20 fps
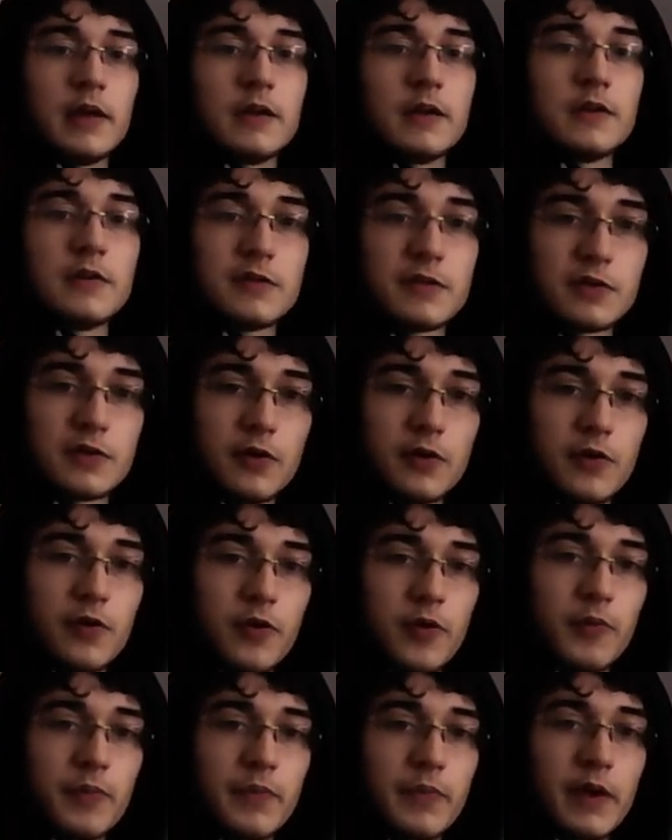
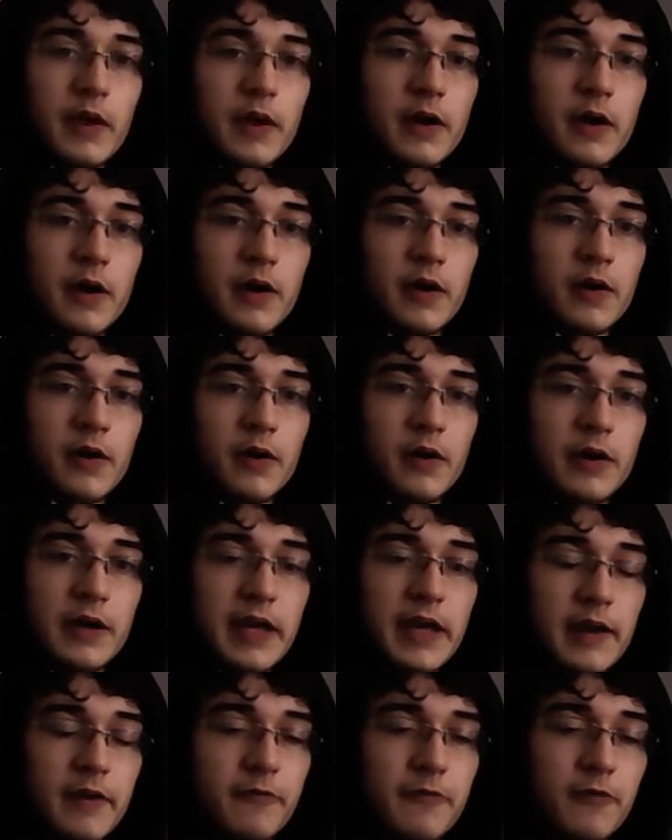So
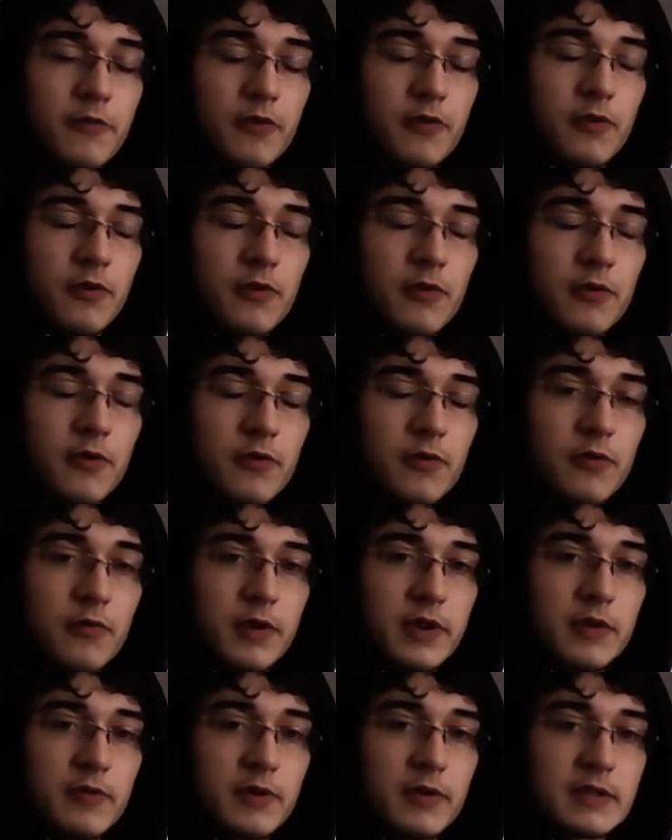yeah, for
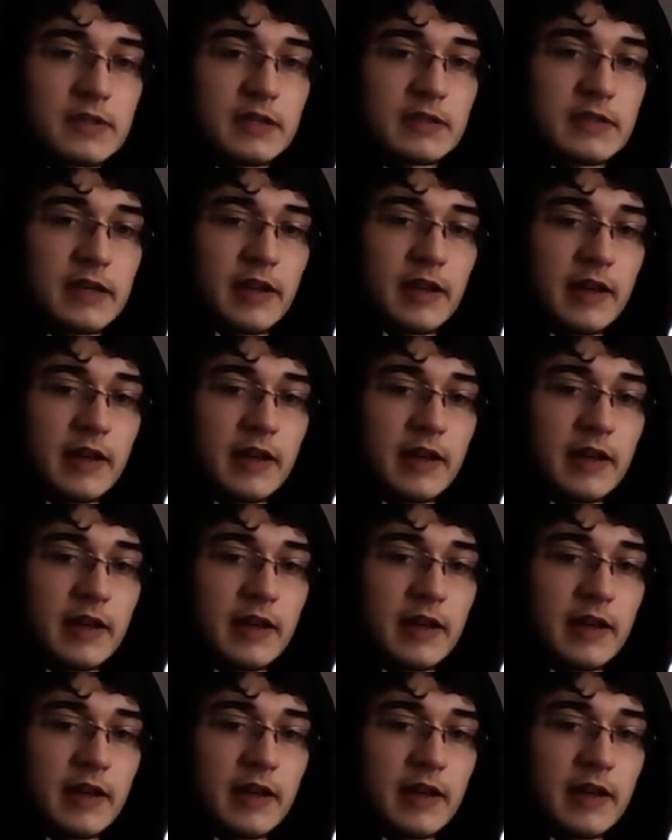what was I saying?